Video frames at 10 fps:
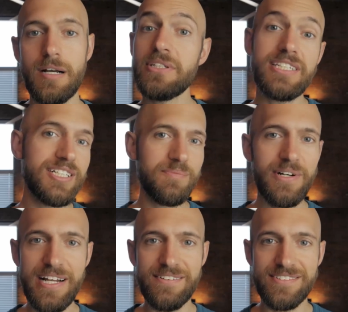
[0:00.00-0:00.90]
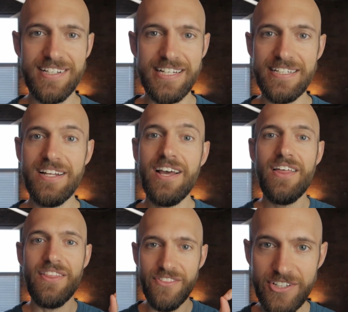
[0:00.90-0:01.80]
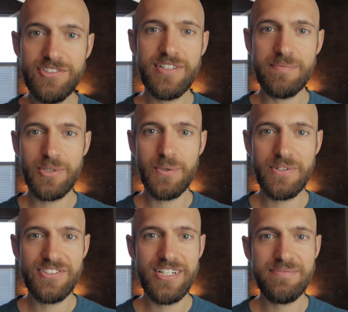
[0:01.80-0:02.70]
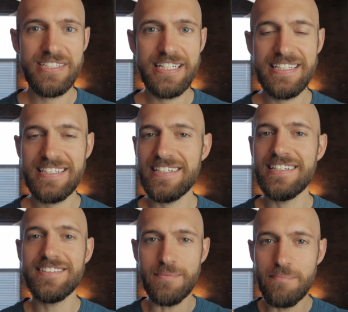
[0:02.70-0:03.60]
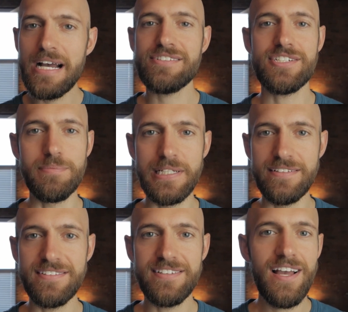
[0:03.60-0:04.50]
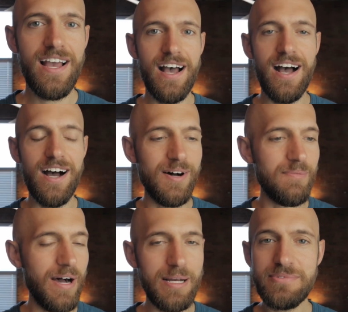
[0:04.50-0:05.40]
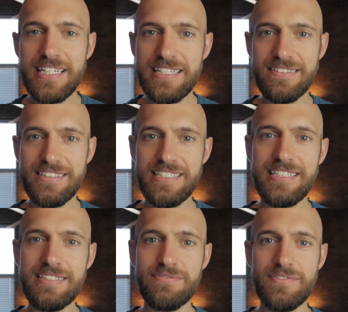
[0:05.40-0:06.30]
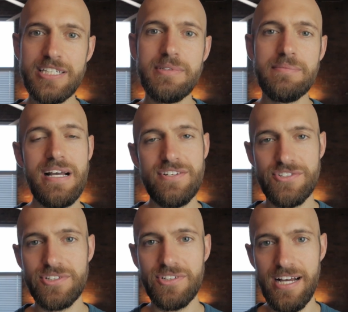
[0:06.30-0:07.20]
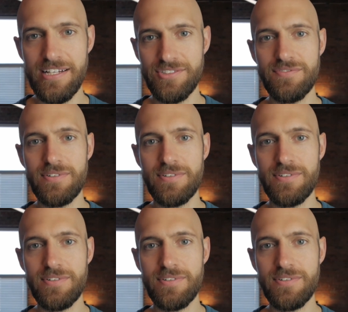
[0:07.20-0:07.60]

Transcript: I'm going to come right out and say it. This Figma course that I'm taking is a masterpiece. Um, I'm taking the Figma masterclass